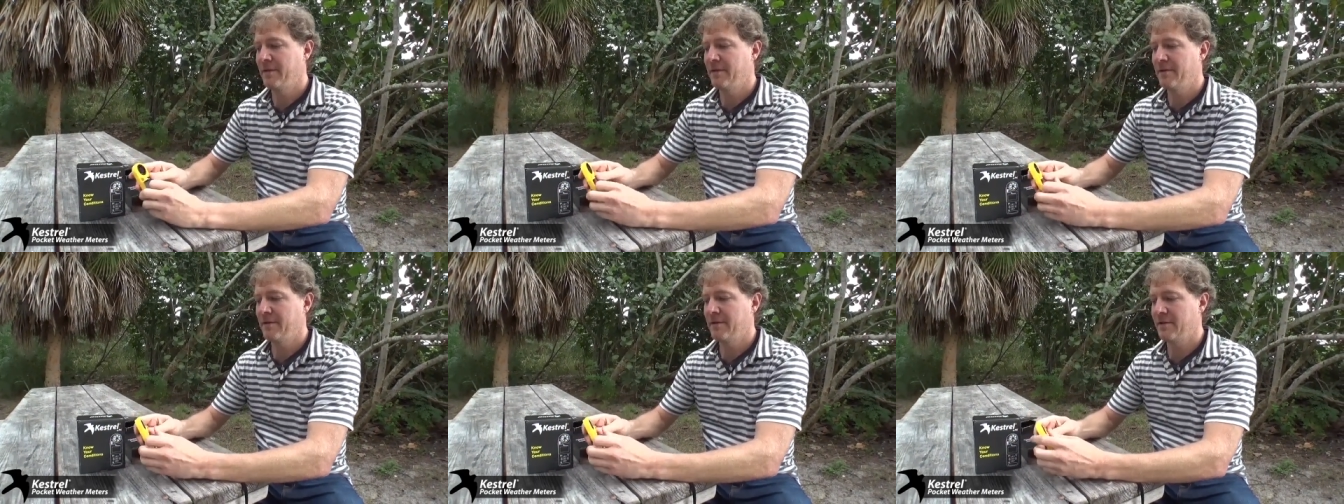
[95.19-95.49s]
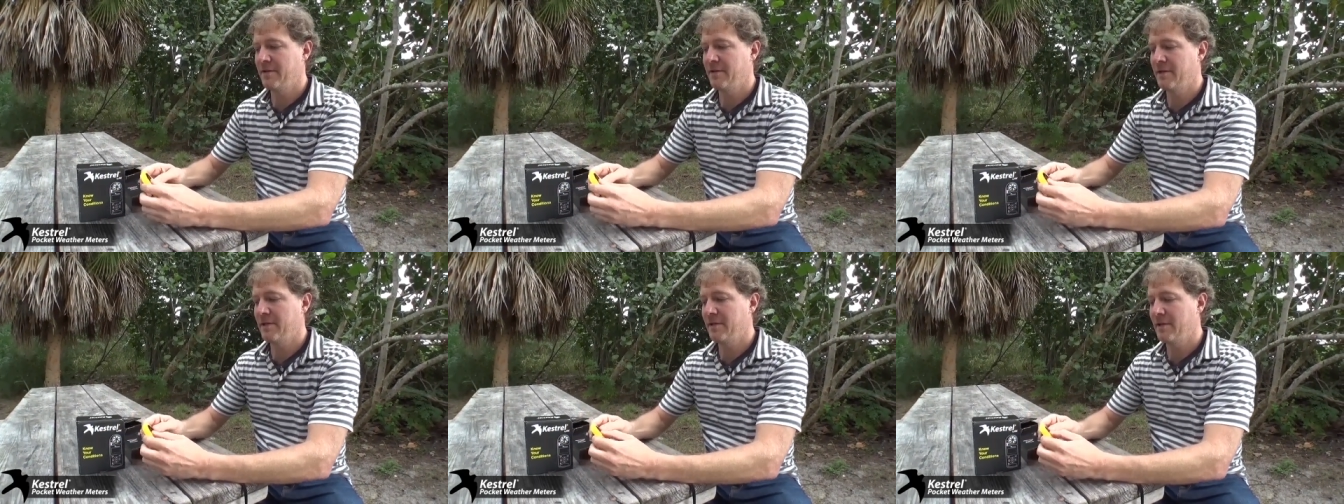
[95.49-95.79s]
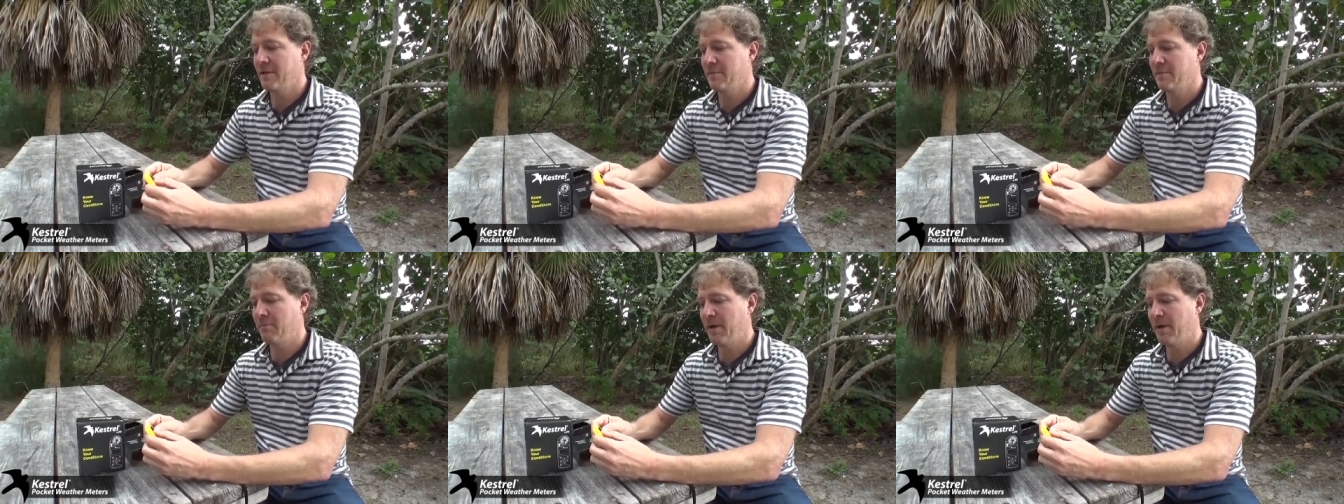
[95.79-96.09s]
The
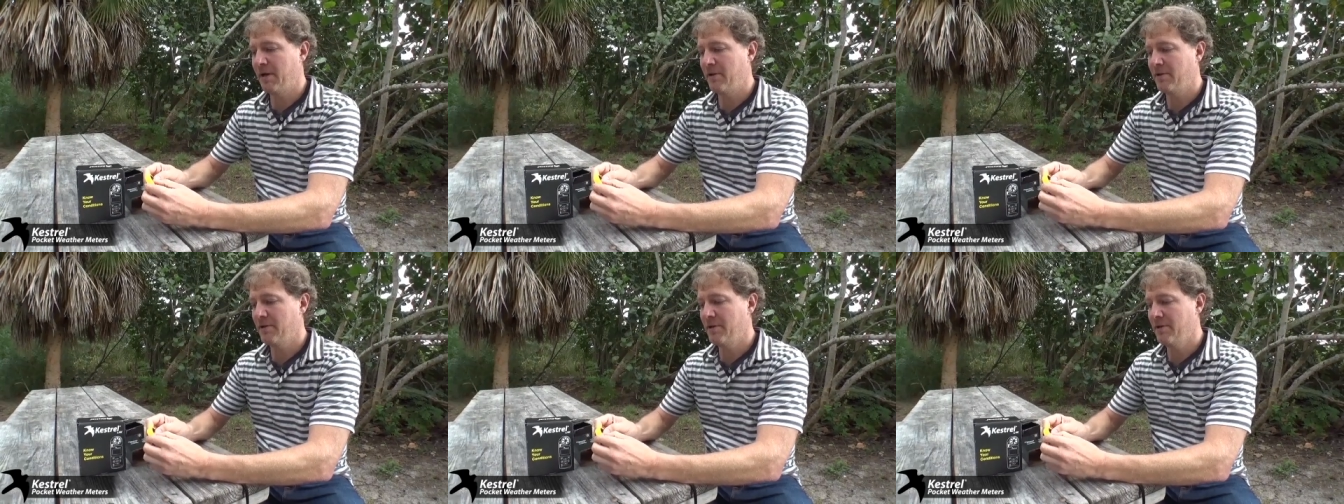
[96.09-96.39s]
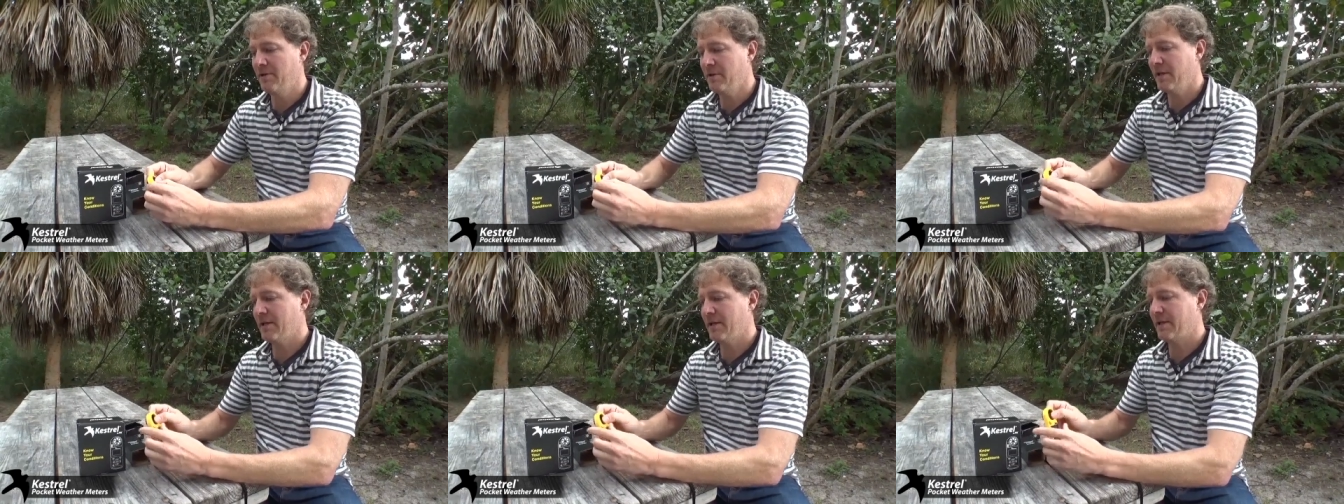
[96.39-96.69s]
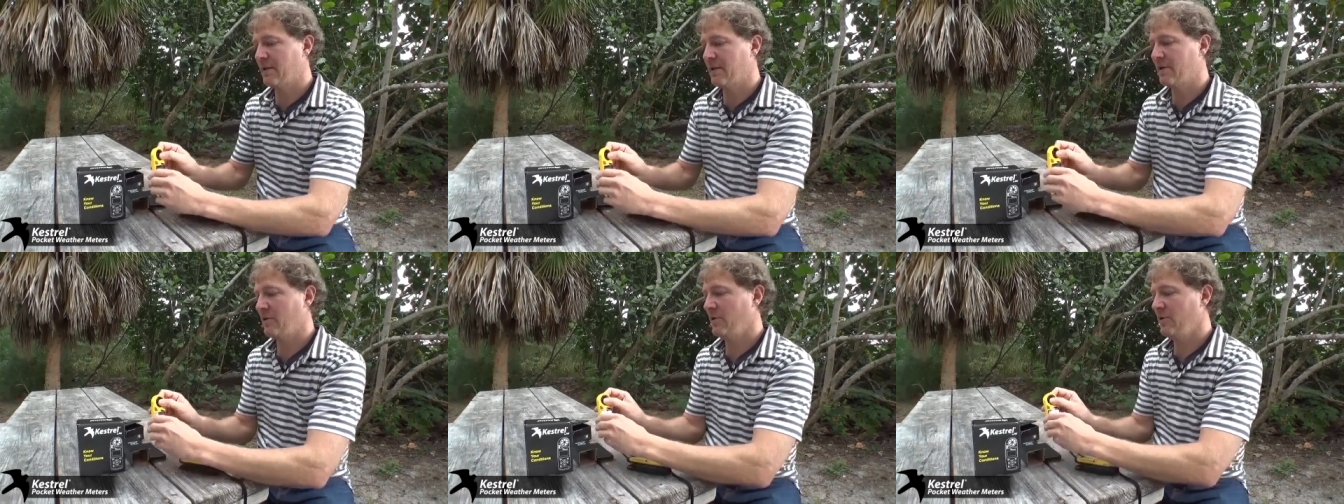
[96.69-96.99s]
impeller, like
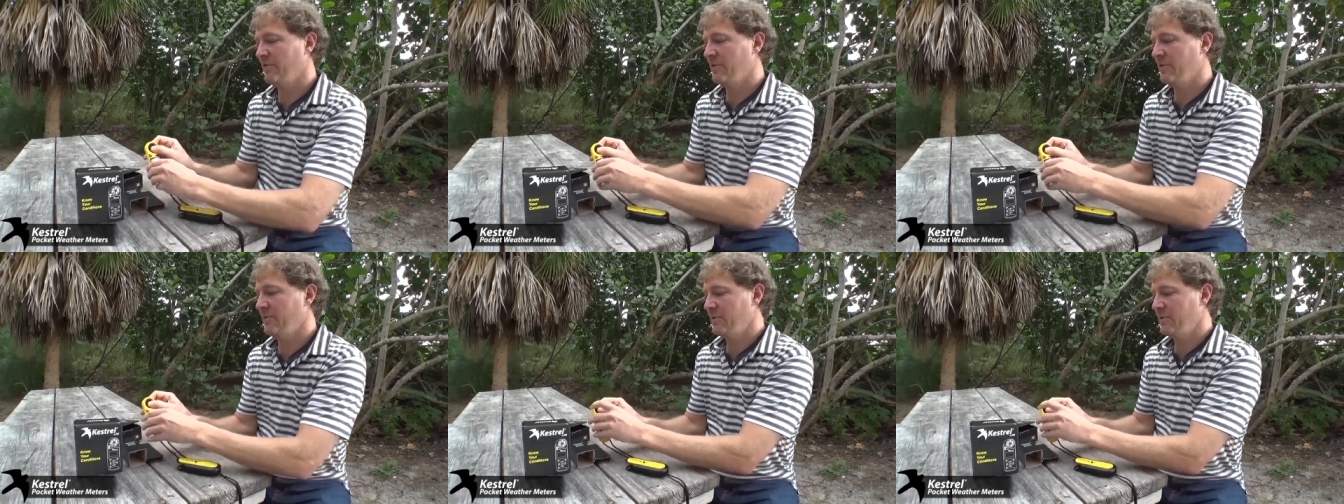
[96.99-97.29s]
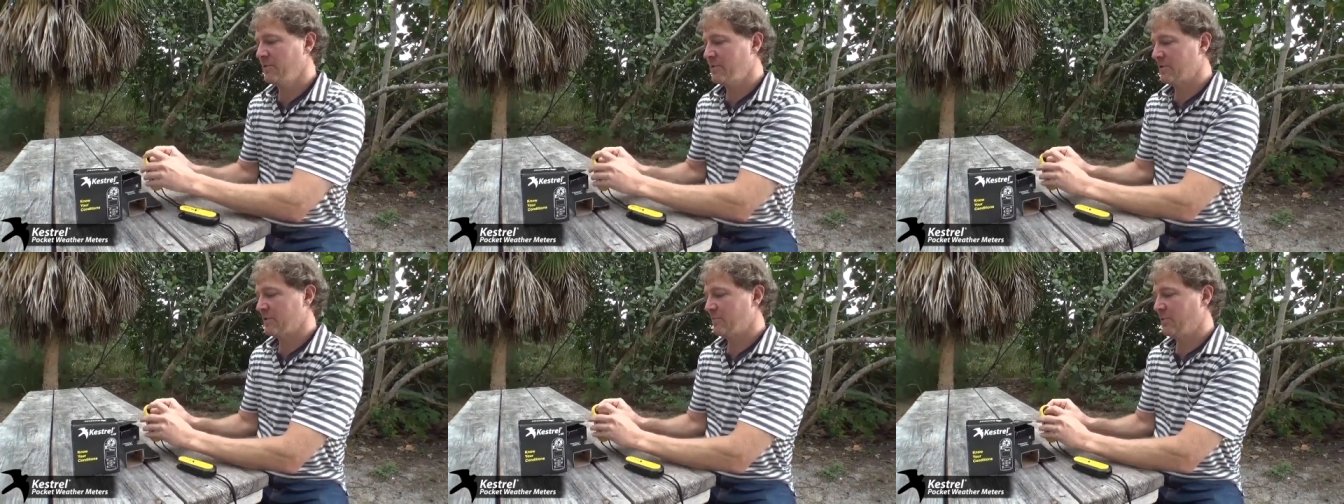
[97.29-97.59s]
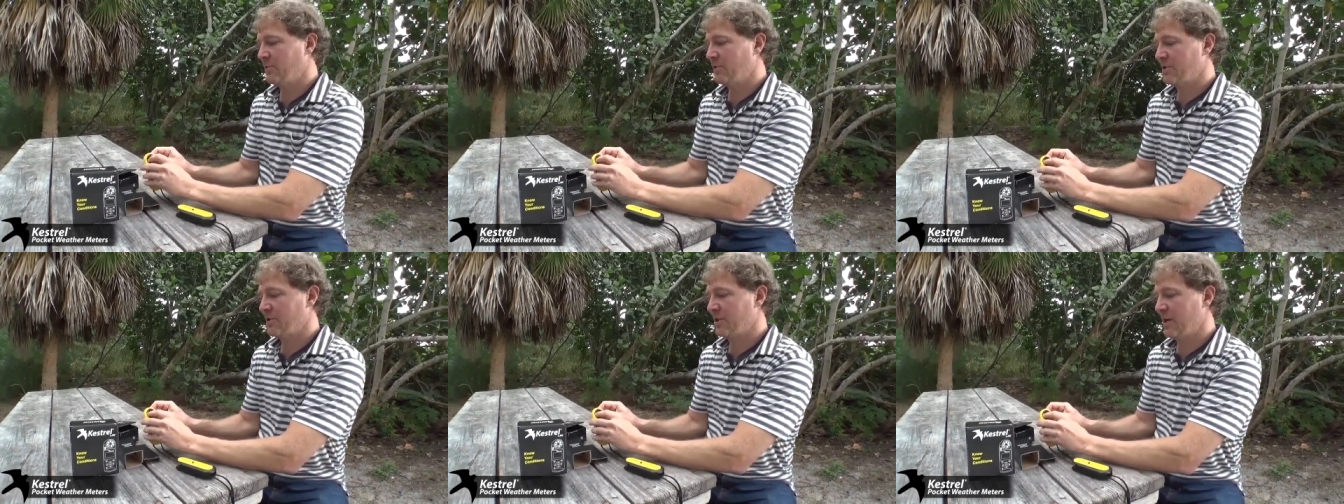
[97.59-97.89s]
on all of them, you just
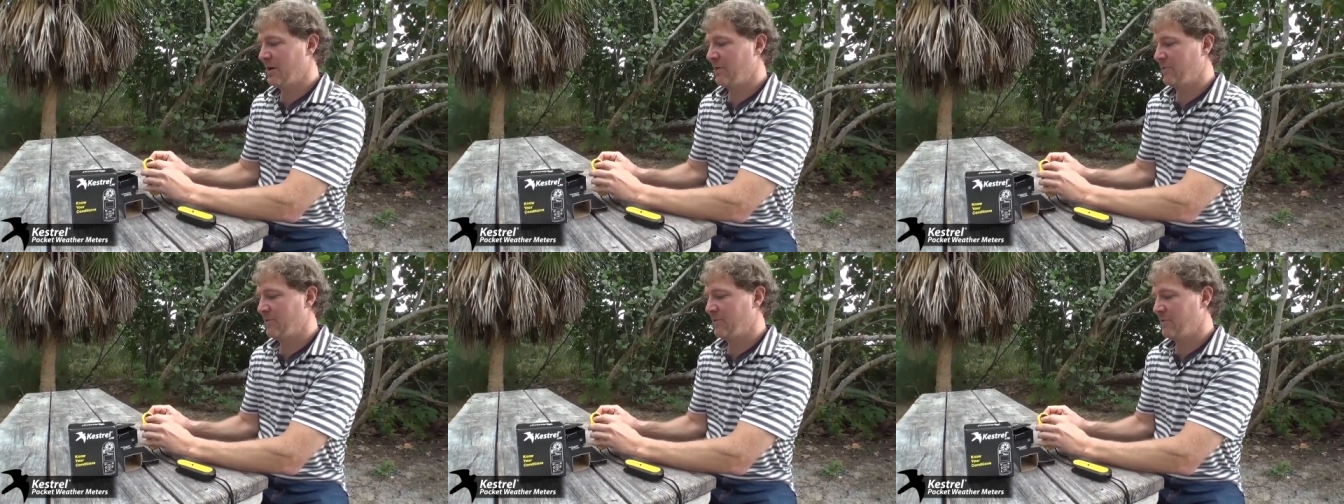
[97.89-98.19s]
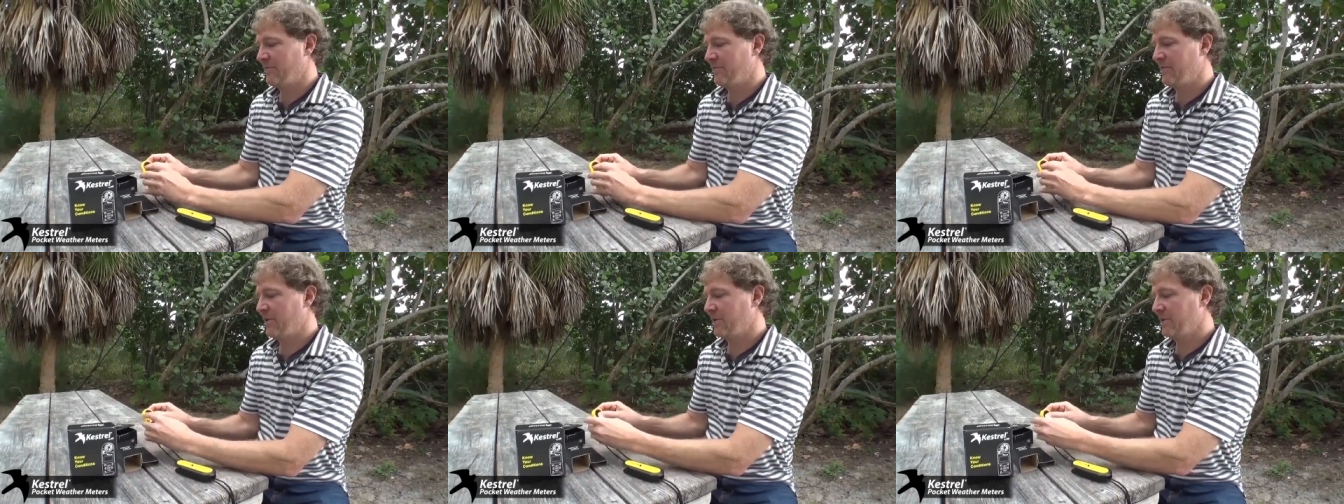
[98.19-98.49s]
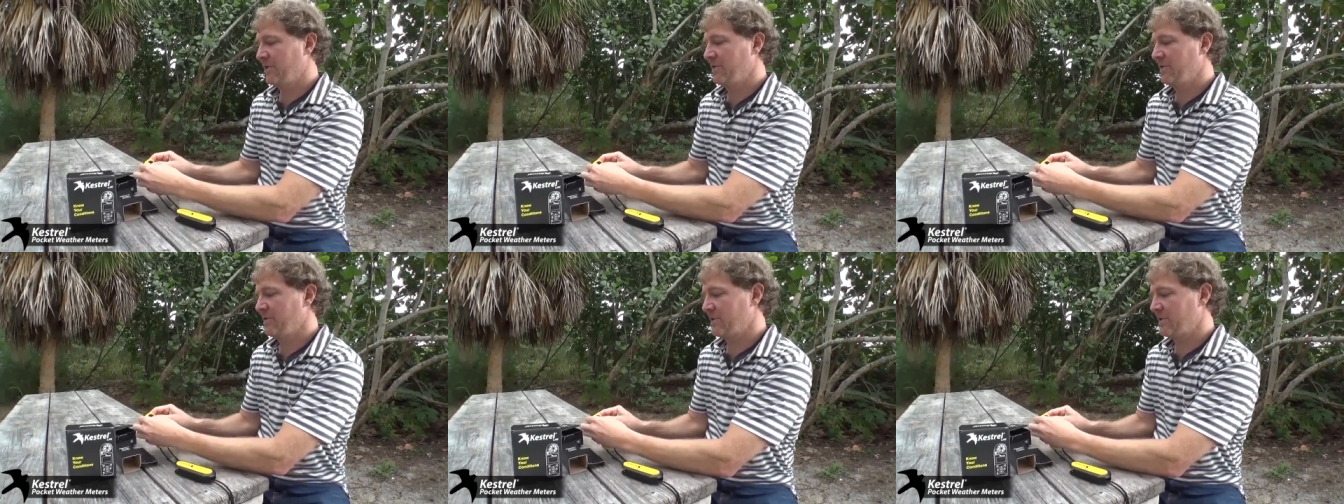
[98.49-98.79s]
push it out with your
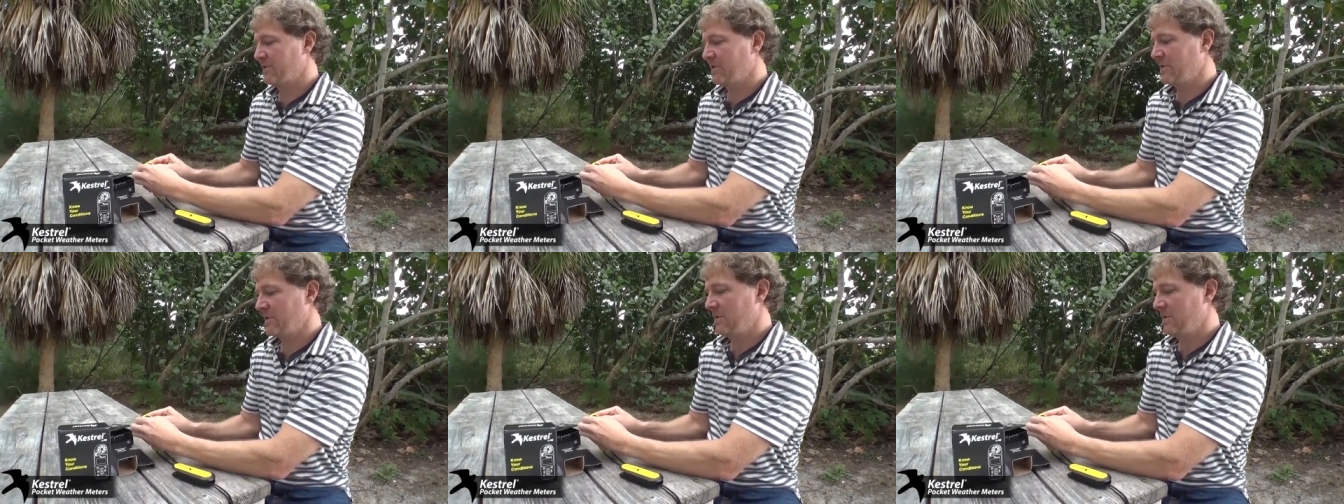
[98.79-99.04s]
fingers.